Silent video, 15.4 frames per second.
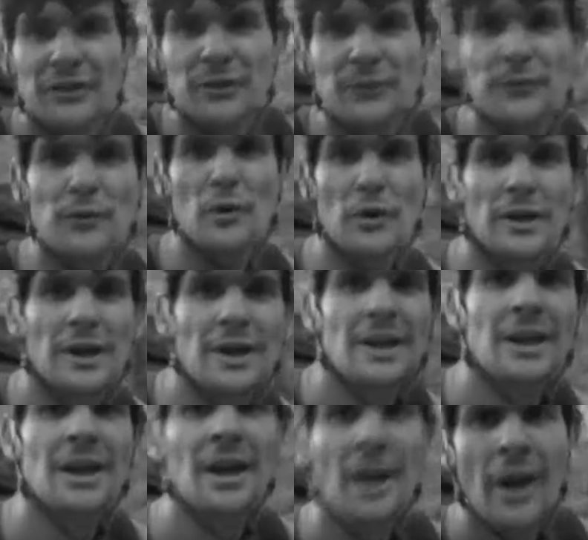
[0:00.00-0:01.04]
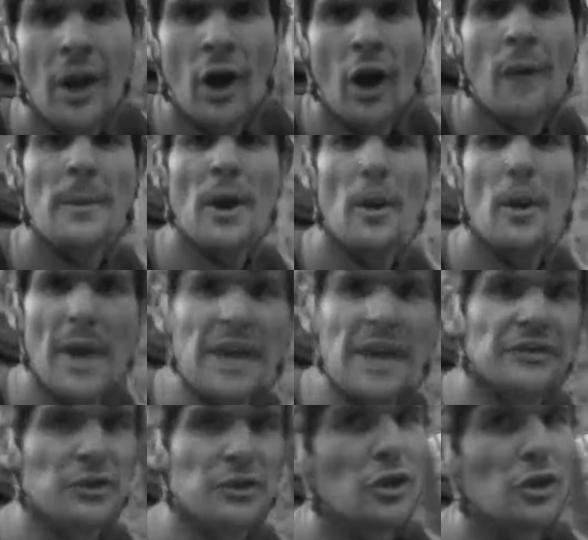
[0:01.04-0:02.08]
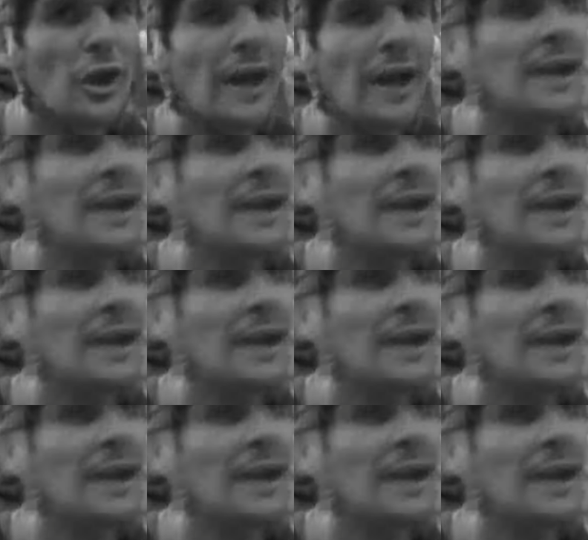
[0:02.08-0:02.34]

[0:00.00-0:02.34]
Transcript: of fruit, I'd be obese, shouldn't I?